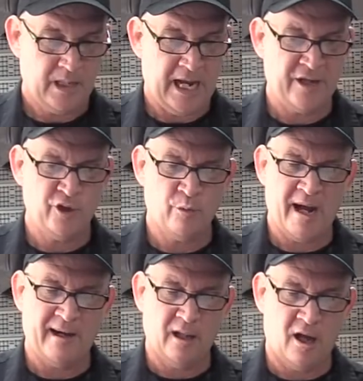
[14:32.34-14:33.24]
As you
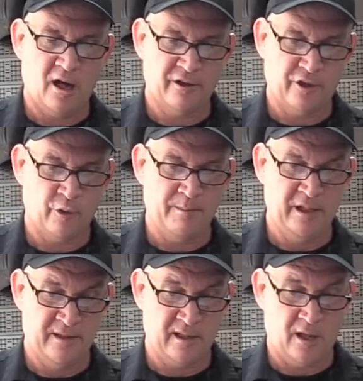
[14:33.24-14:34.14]
ride along, the
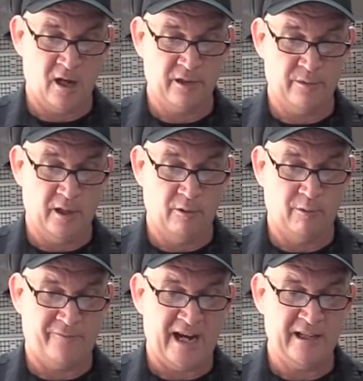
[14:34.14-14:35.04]
gremlins along the road
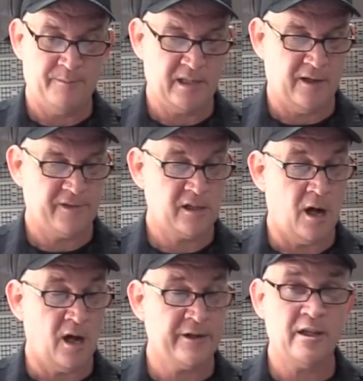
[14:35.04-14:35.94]
will find themselves
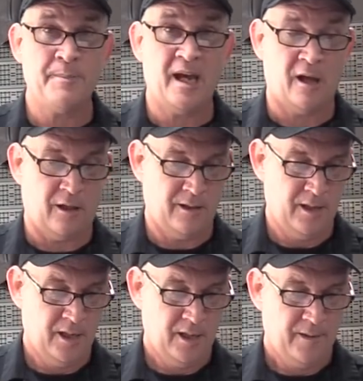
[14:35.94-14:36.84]
caught in the bell.
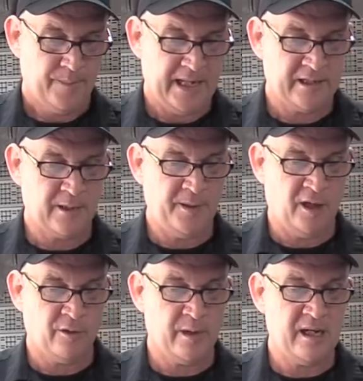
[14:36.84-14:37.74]
As the
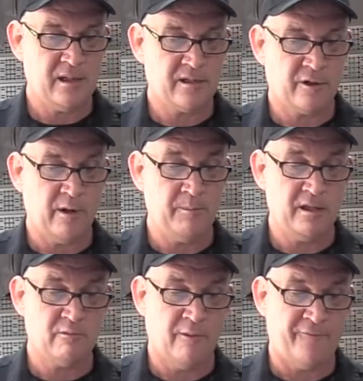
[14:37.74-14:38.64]
bell rings, the
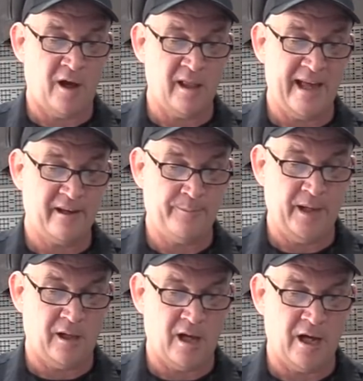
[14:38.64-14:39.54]
gremlins will fall out of the
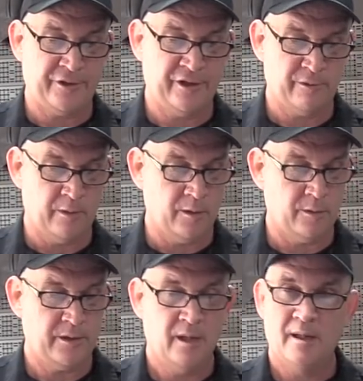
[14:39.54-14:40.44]
bell onto the
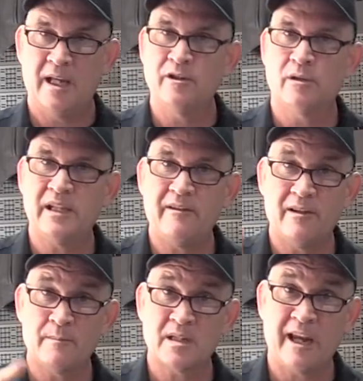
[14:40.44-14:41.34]
road, and you'll leave
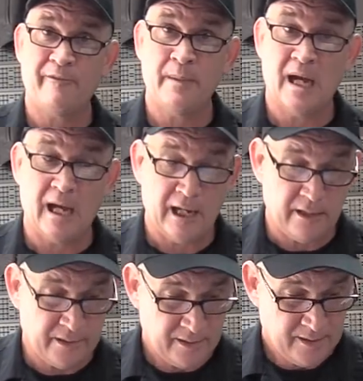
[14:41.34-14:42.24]
them safe behind.